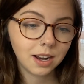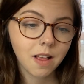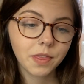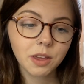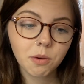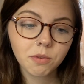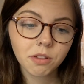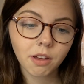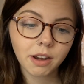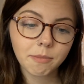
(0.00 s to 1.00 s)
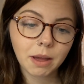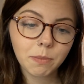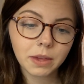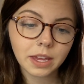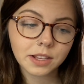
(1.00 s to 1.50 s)
The owner thought it might
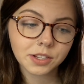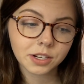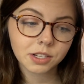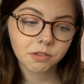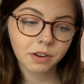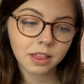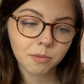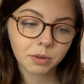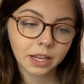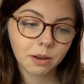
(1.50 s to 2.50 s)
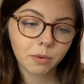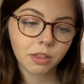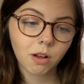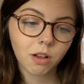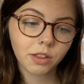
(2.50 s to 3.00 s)
be easier to rent the plant with
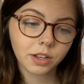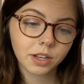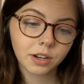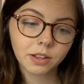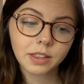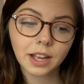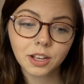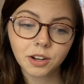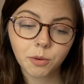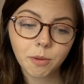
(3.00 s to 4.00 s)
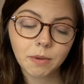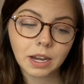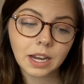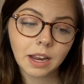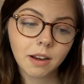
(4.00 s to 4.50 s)
all that good equipment
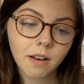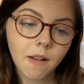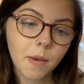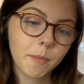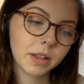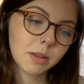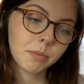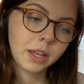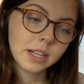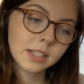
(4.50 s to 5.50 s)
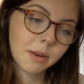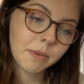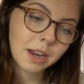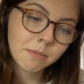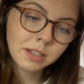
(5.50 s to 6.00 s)
in it, but the place had
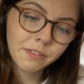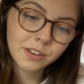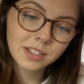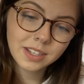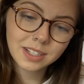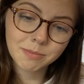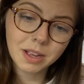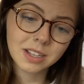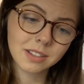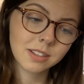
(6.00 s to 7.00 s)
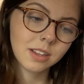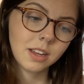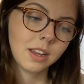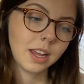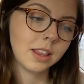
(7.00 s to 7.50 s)
been empty for 6 months,
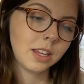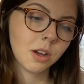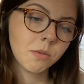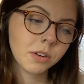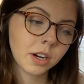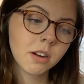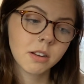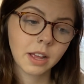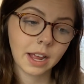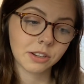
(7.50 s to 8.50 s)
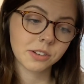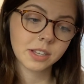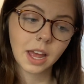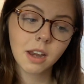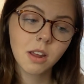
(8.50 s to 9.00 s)
and the owner, Hector
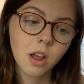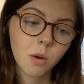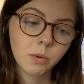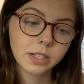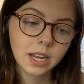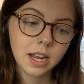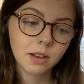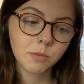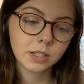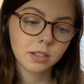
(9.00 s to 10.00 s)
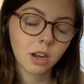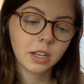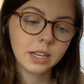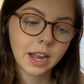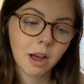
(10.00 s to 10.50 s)
said, was
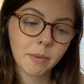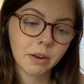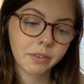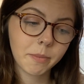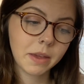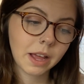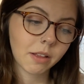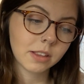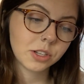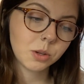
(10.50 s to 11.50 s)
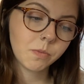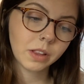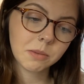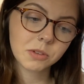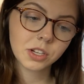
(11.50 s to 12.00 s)
talking now about ripping out the tube
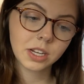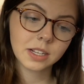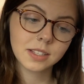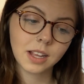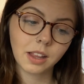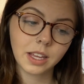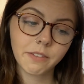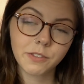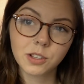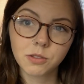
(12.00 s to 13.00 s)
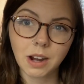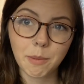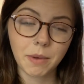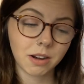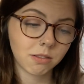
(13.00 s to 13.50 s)
filling machine and selling it for scrap
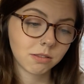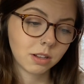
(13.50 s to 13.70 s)
metal.